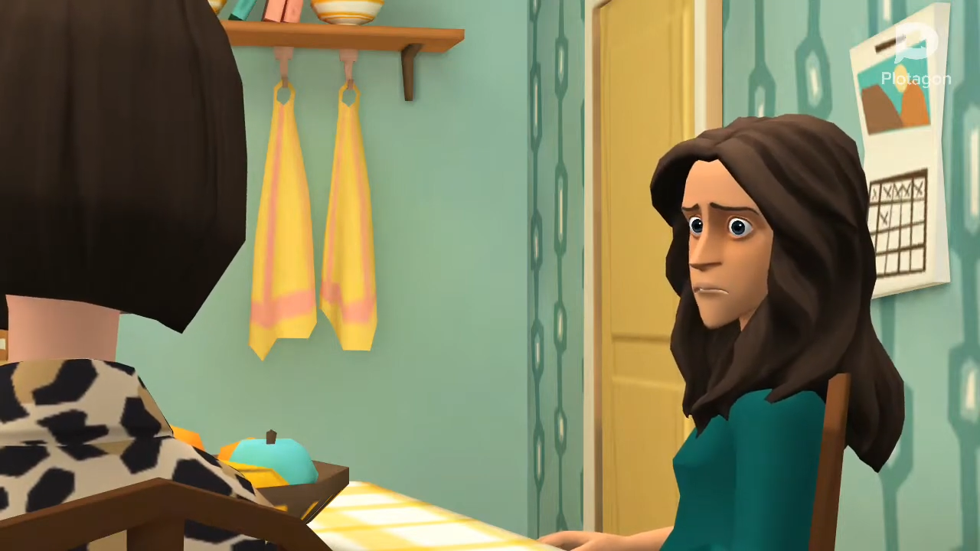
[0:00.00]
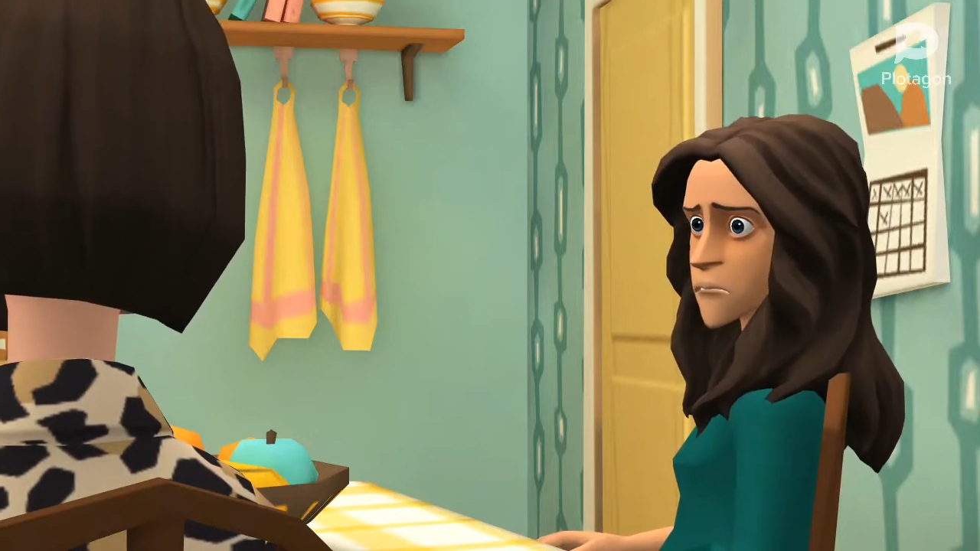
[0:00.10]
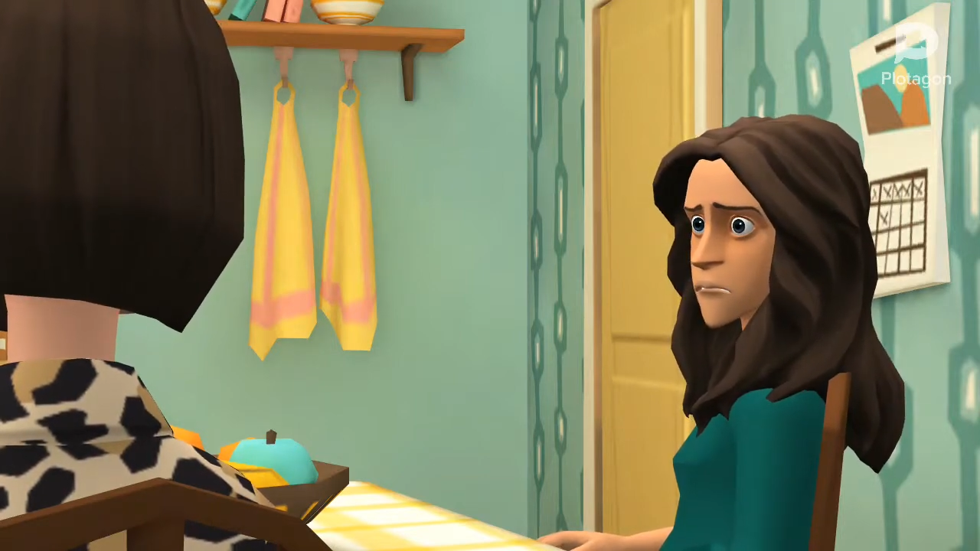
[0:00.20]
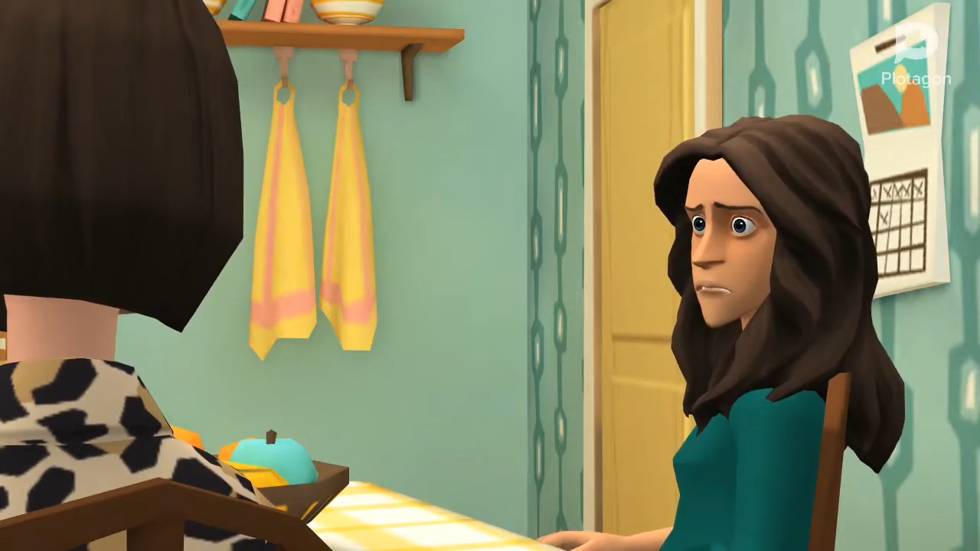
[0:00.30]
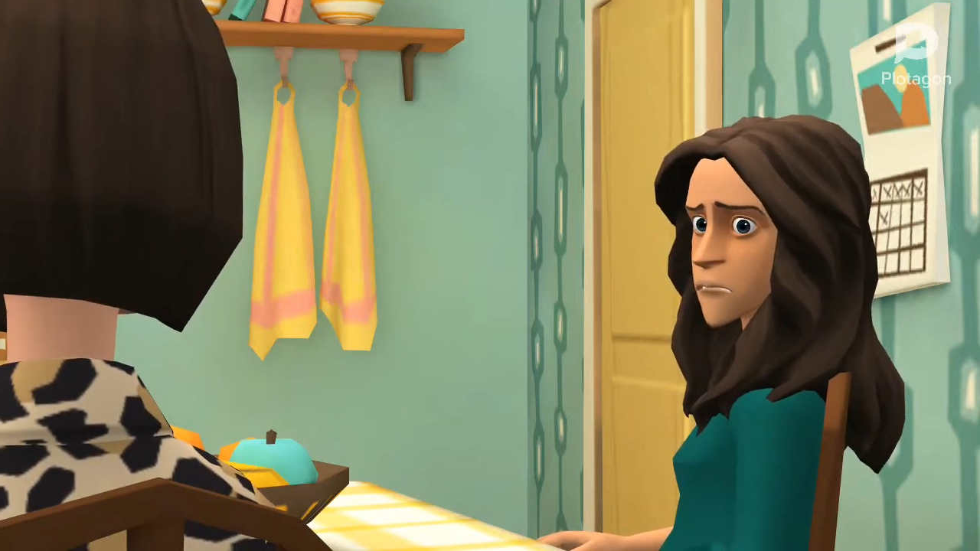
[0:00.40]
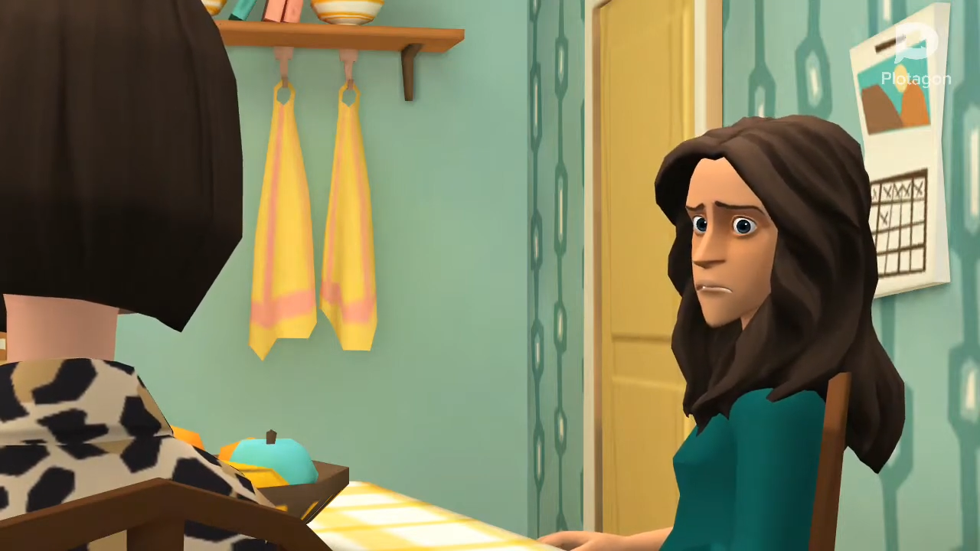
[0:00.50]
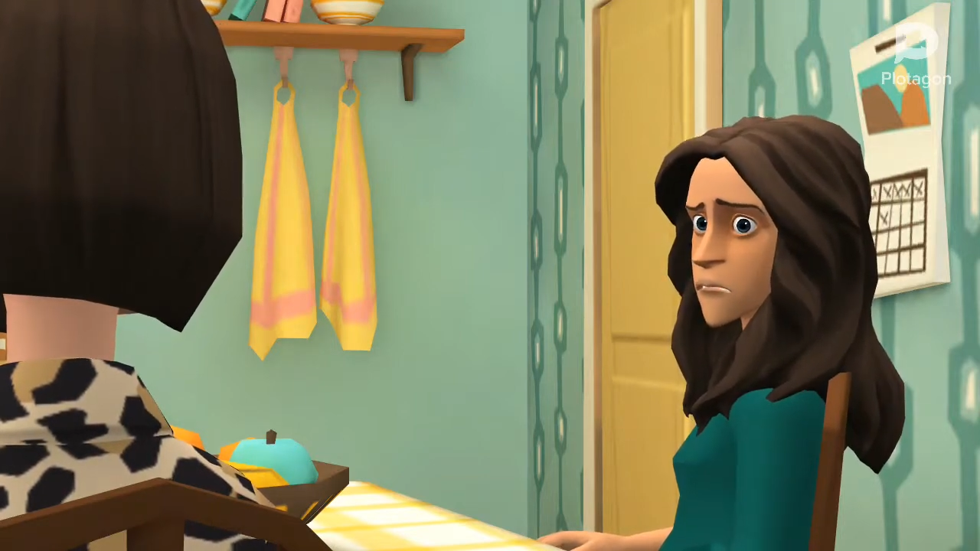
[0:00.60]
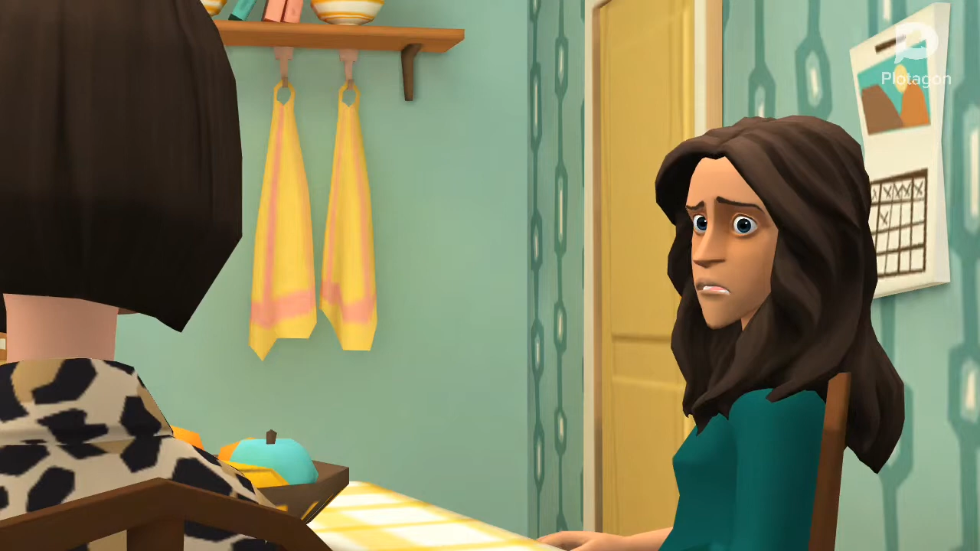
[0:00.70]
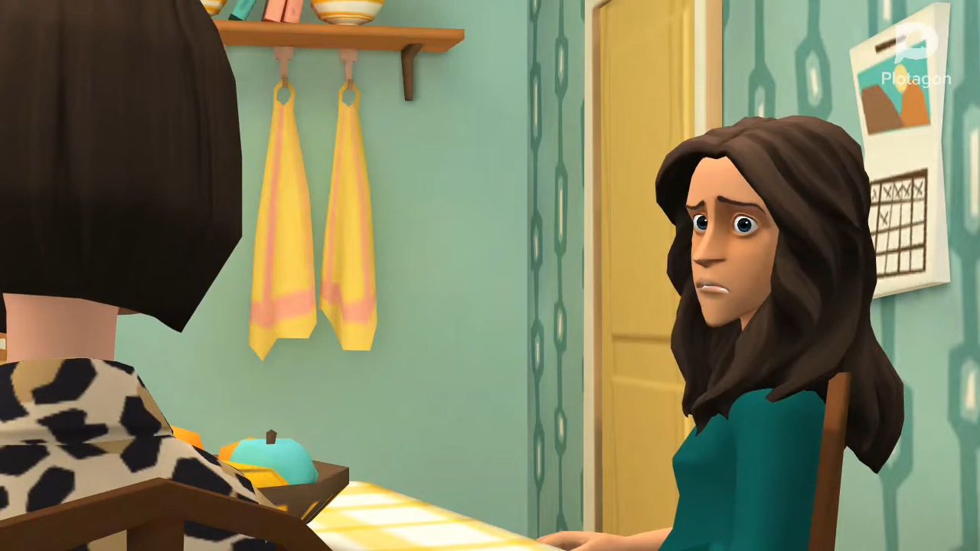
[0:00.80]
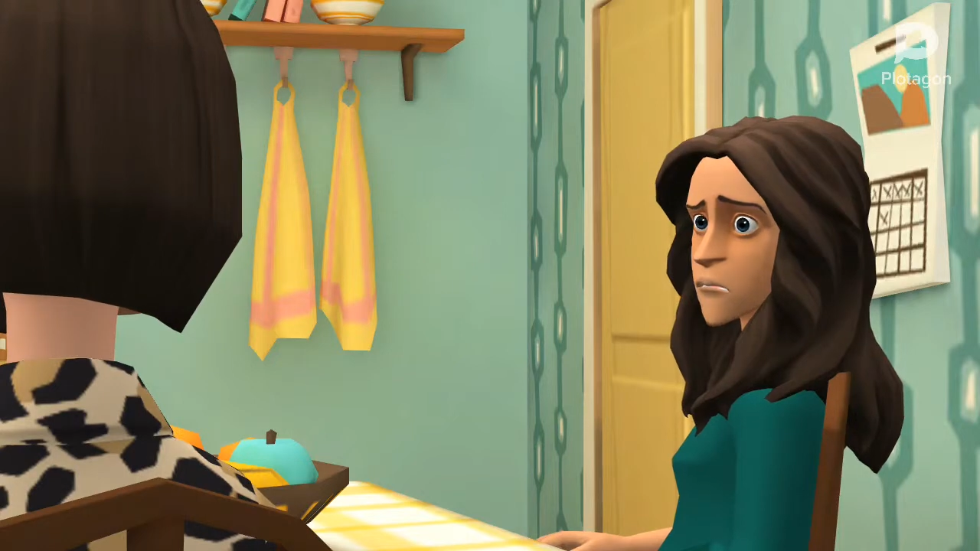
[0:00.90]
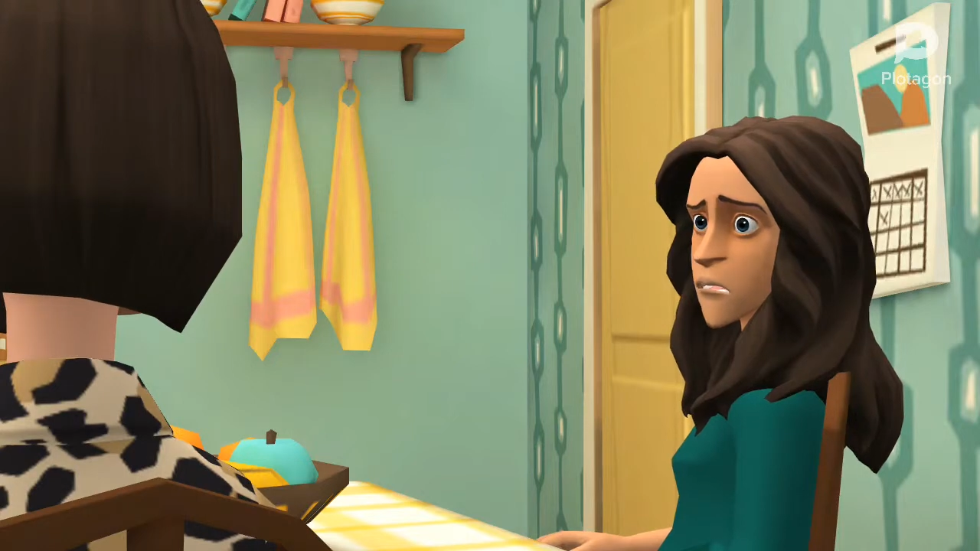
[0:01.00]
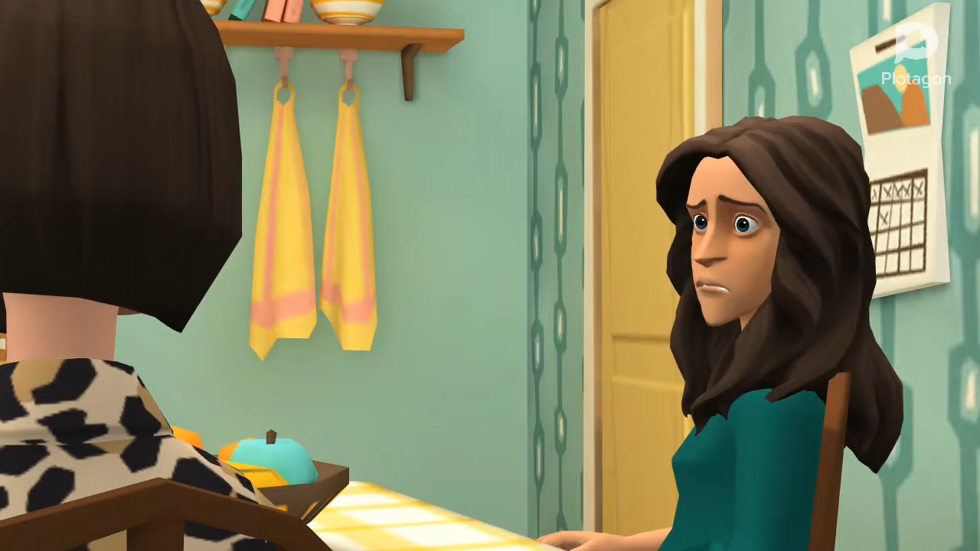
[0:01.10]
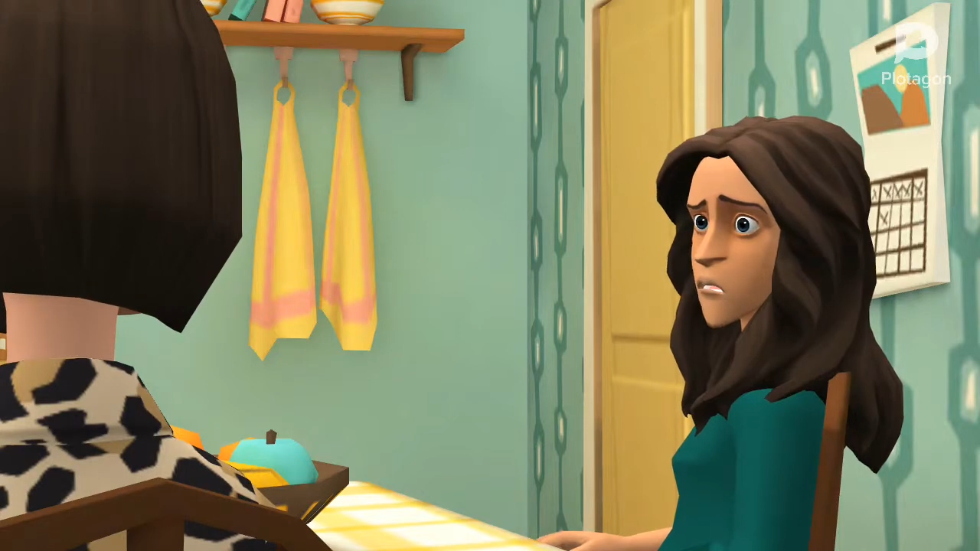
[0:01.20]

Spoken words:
She's Kristen's friend